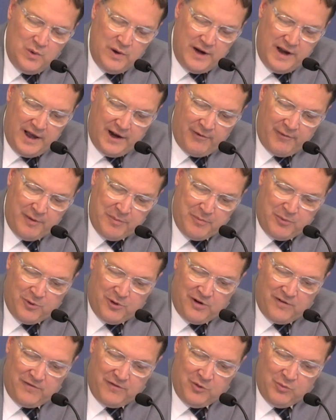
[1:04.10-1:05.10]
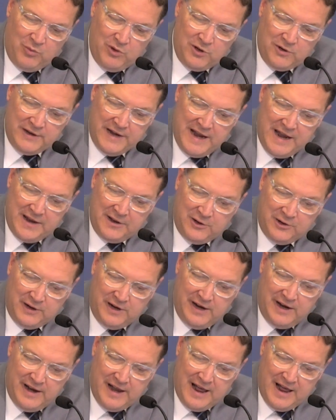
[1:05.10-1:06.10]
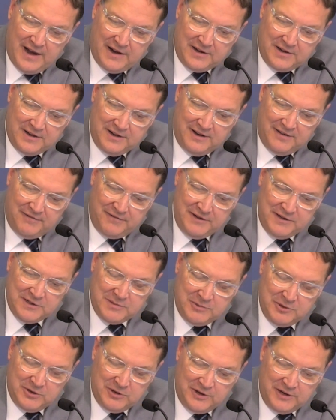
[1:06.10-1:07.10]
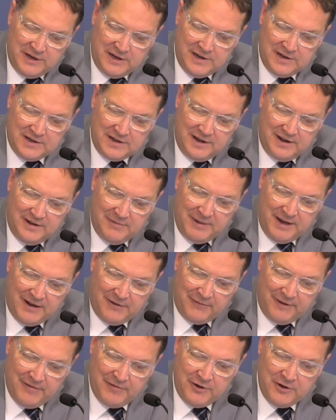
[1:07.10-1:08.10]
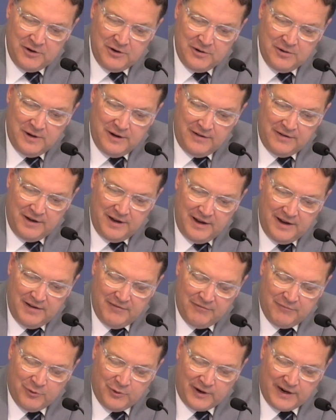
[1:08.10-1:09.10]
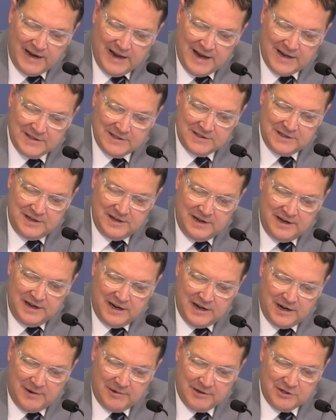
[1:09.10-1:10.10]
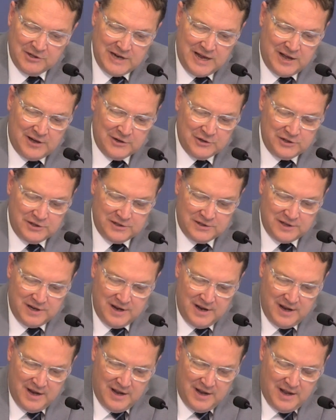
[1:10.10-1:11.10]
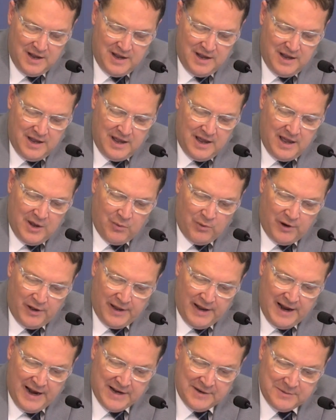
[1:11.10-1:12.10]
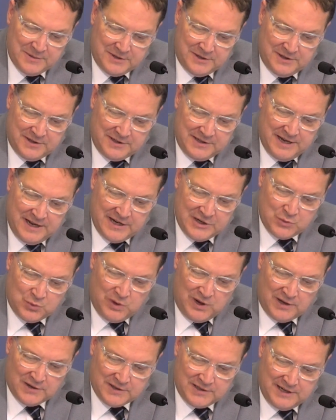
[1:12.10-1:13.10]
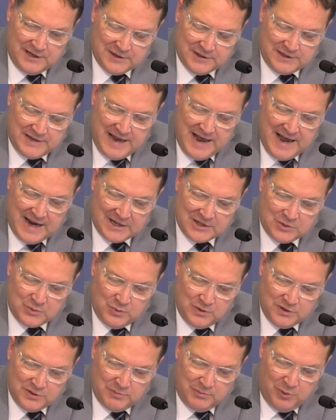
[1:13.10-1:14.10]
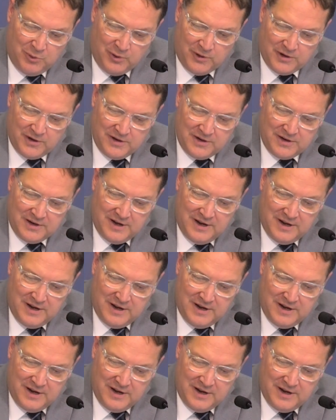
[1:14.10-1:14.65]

had a report from Wildan looking at feasibilities about revenue and forecasting economic challenges. And one of the items it said is, while sales tax was important,